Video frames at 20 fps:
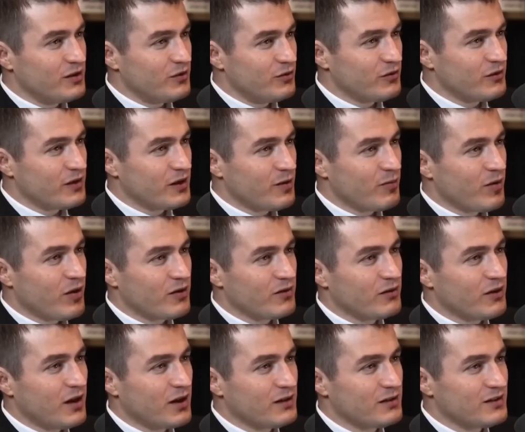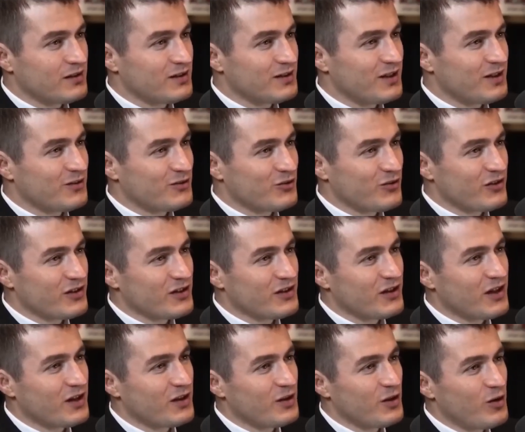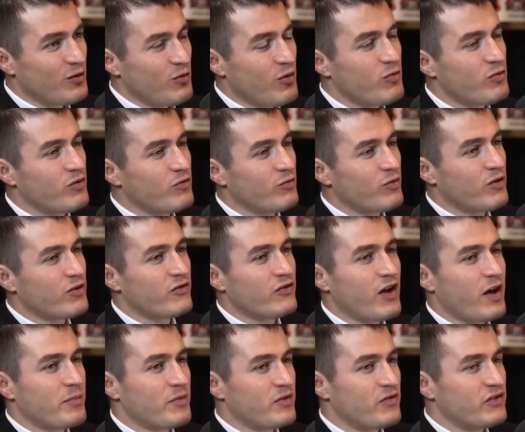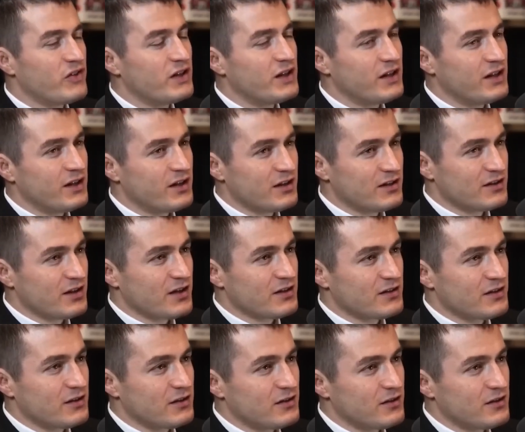you think about a lot. This gets stories a lot. What would have happened if he didn't get assassinated?